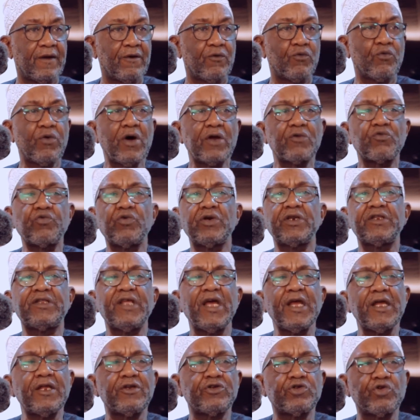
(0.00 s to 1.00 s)
What would
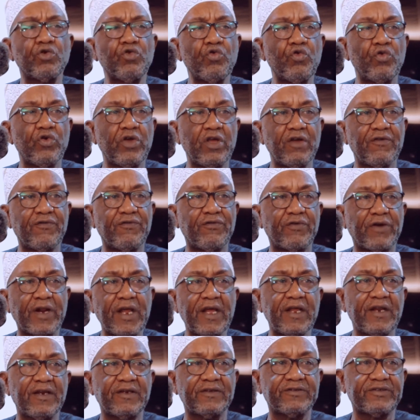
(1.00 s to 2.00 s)
they do if
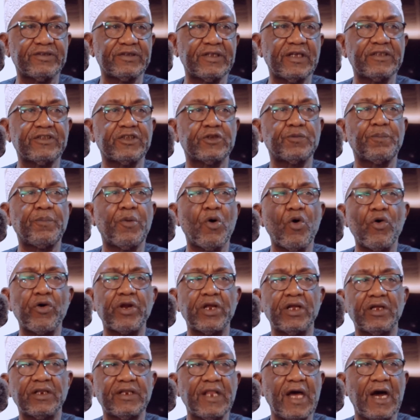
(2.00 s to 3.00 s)
rain starts
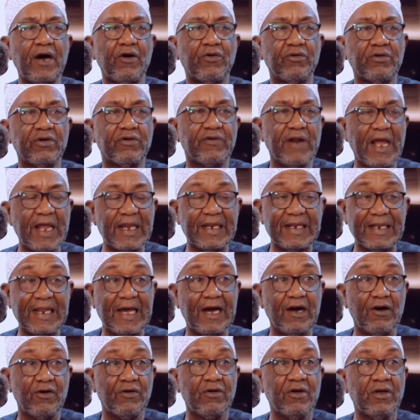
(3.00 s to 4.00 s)
pouring down right
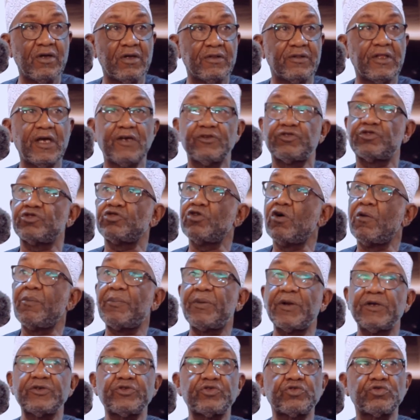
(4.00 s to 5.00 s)
now? There's no
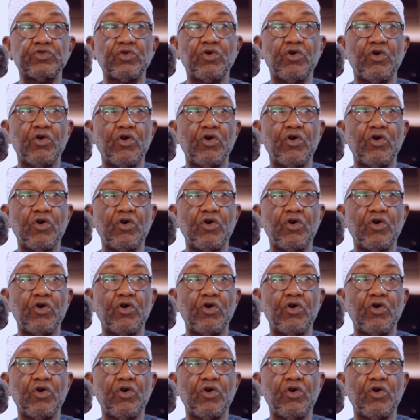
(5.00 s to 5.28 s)
place to go.